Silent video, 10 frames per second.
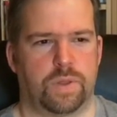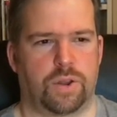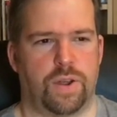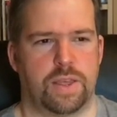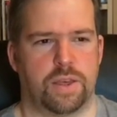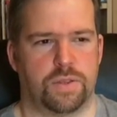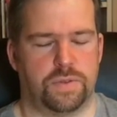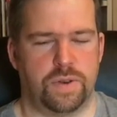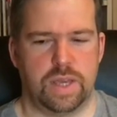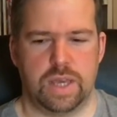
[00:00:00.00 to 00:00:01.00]
Crisis
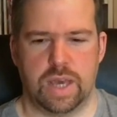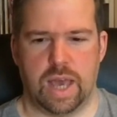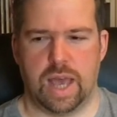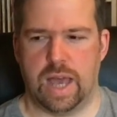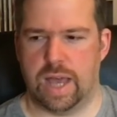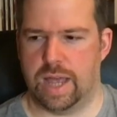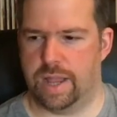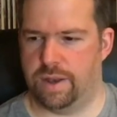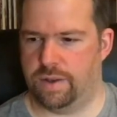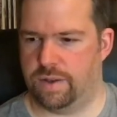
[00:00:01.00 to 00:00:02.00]
3,
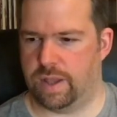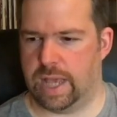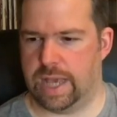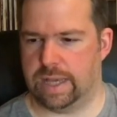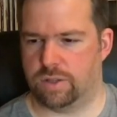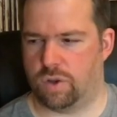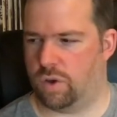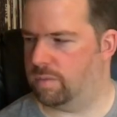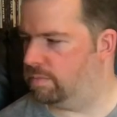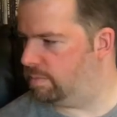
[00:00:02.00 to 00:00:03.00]
and
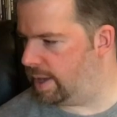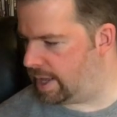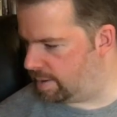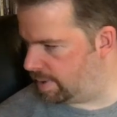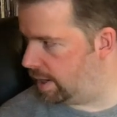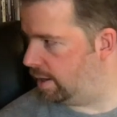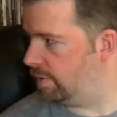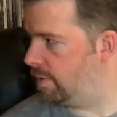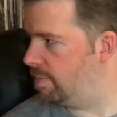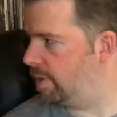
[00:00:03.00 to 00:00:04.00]
XCOM Enemy
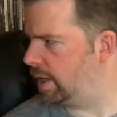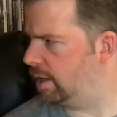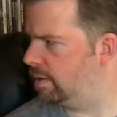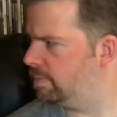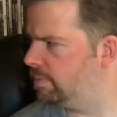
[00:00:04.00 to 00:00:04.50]
something,